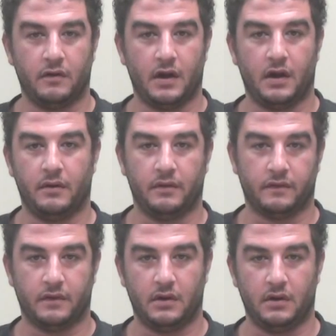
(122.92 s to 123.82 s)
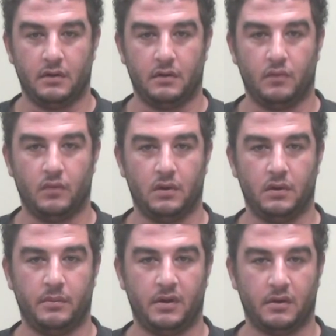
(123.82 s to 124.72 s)
that I was gonna
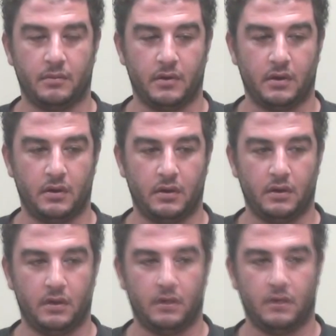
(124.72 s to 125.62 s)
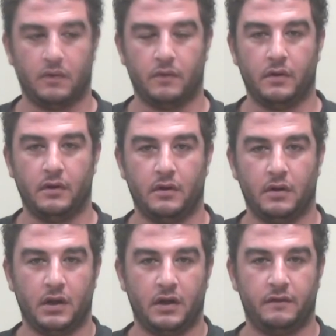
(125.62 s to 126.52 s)
really make my uh, career
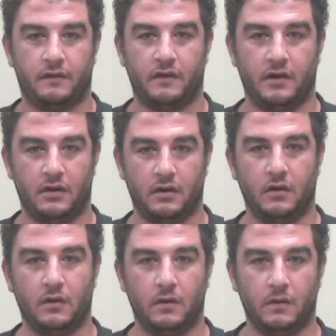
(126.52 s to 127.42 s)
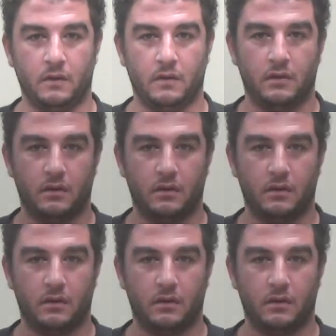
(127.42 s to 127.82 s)
or life set goal.